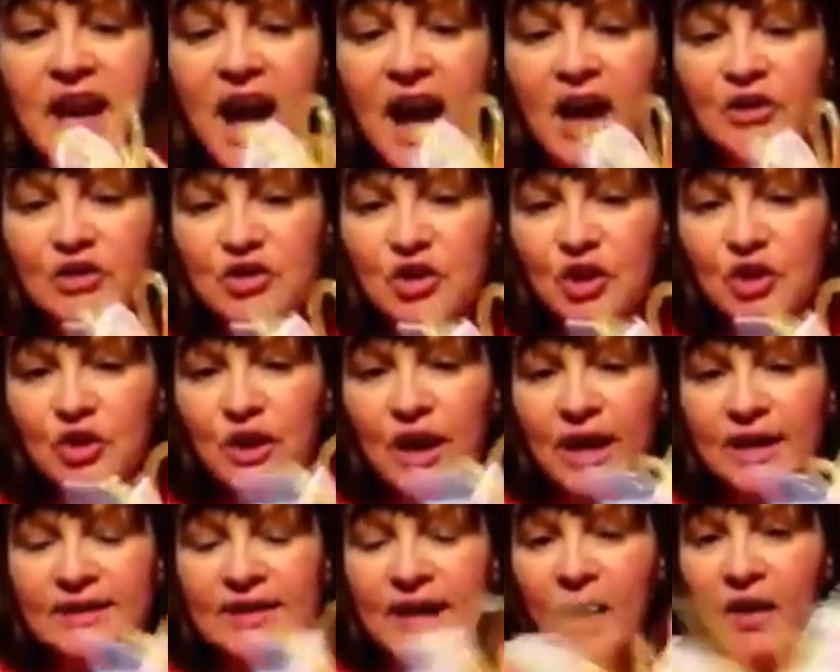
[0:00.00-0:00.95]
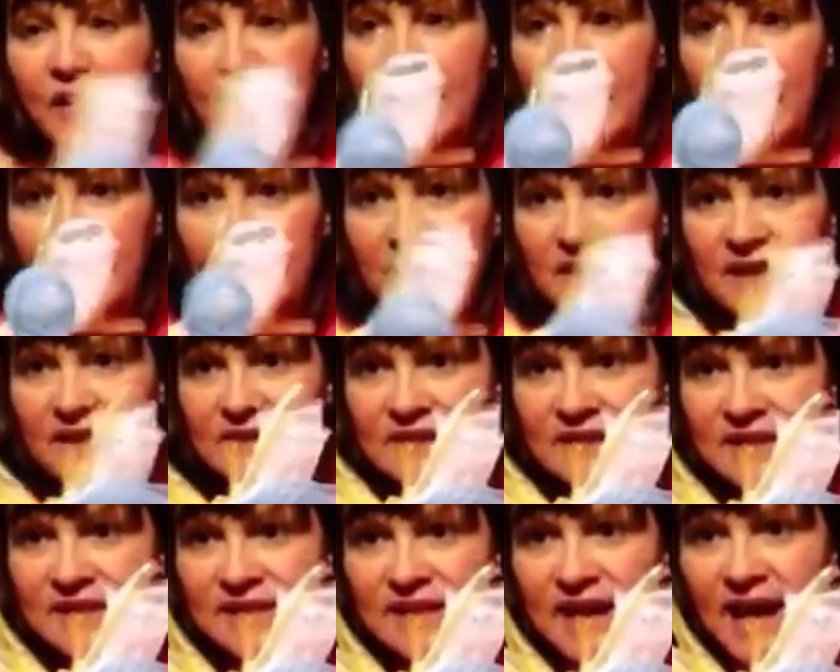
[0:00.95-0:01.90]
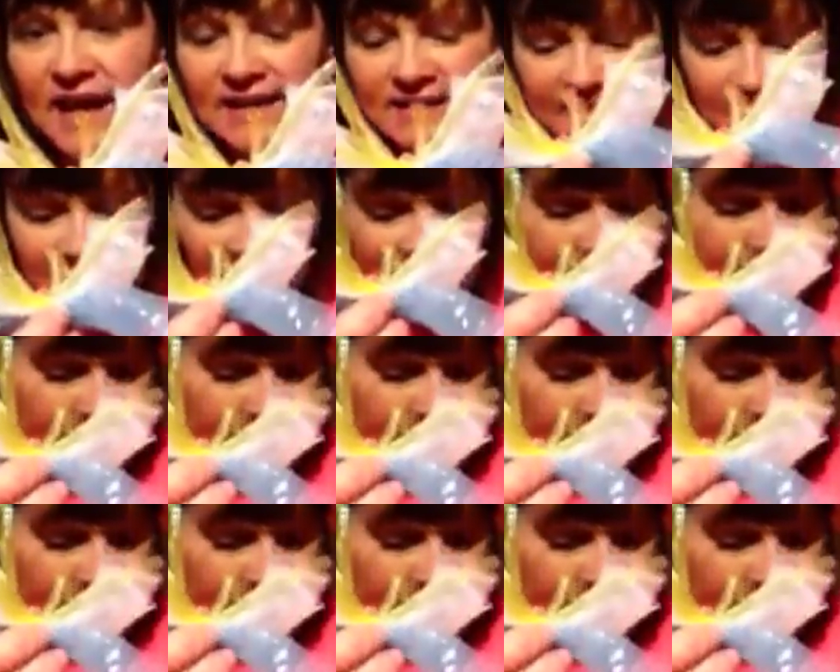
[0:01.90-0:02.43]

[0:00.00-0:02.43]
I'll show you guys how I cut these and the size that